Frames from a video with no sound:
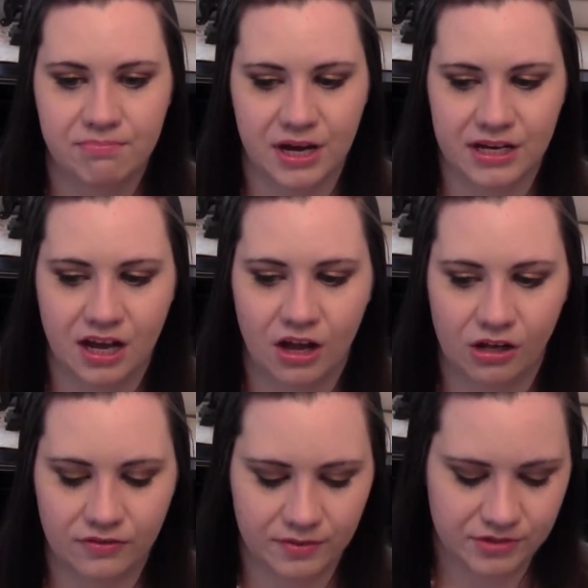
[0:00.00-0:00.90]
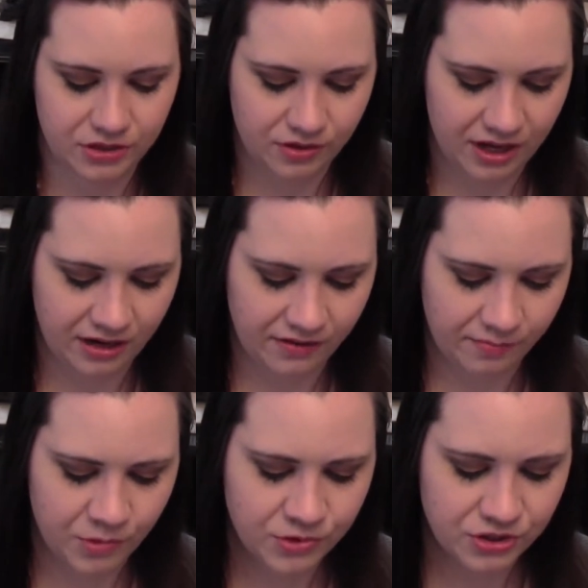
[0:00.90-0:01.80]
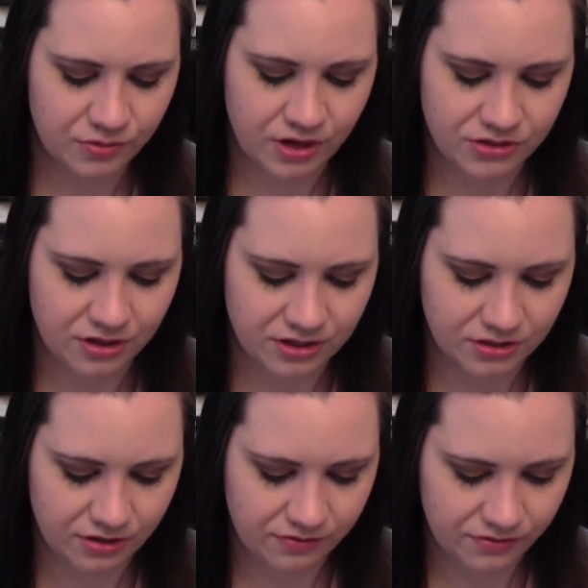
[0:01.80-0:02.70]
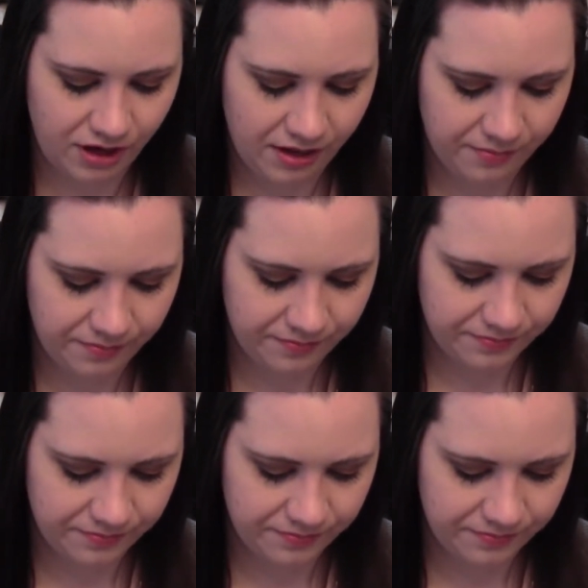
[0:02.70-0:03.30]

but not all of them do, and most of the restaurants are free.